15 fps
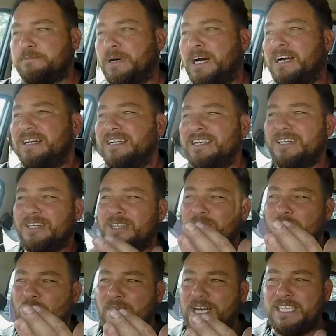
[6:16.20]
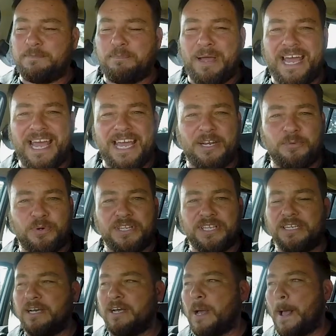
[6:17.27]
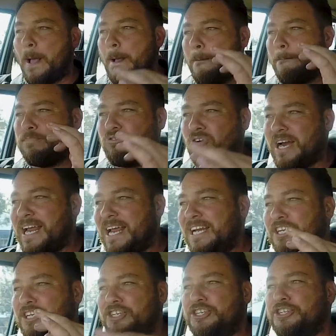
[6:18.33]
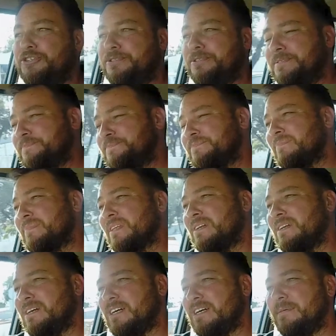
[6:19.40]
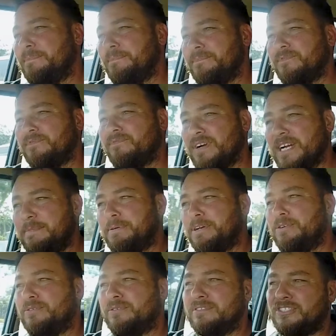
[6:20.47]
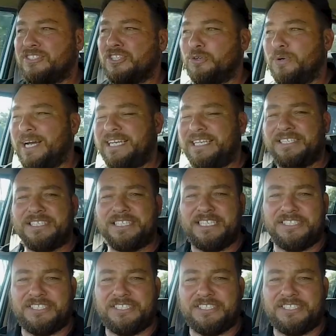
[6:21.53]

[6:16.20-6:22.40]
but when it's paired with a brand new rebuilt 2H,